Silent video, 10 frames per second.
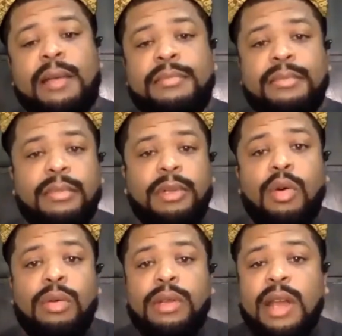
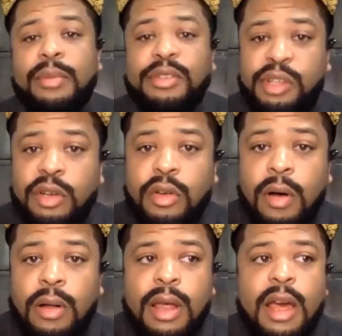local numbers you can
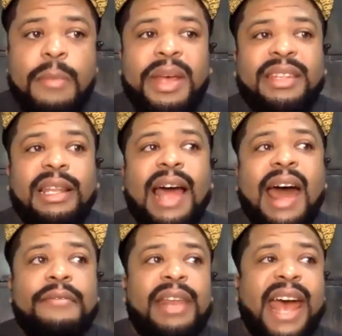call, because a
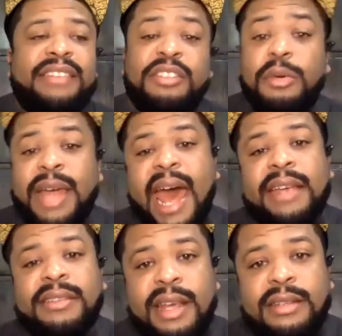lot of it has to do with
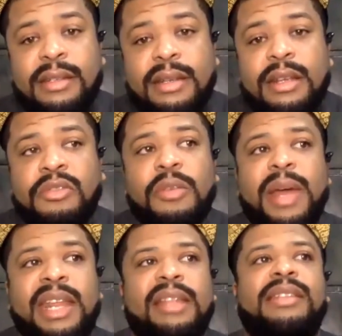access. Somebody can say,